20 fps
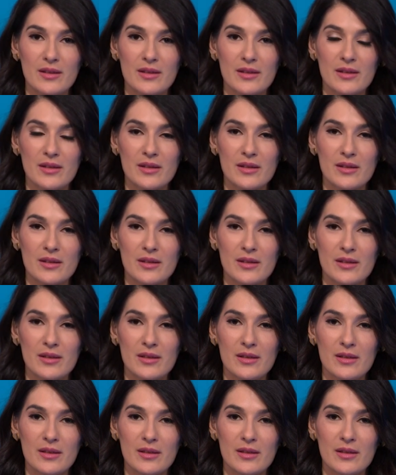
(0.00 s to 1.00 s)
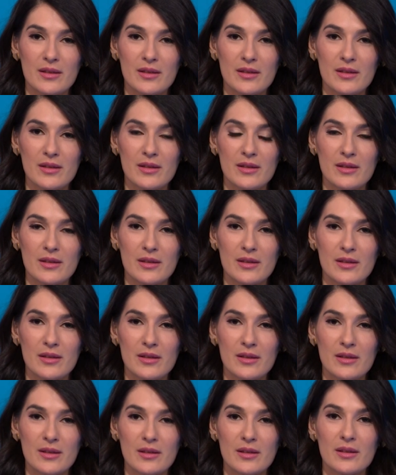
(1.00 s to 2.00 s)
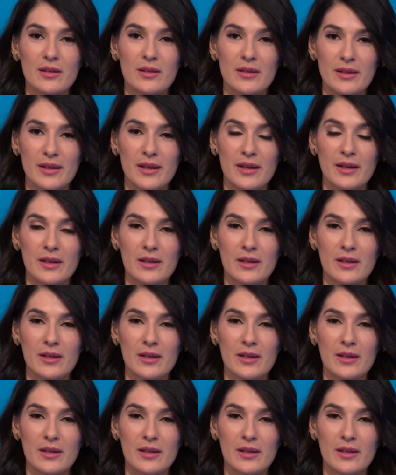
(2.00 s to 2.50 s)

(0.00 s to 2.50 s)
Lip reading: [no speech]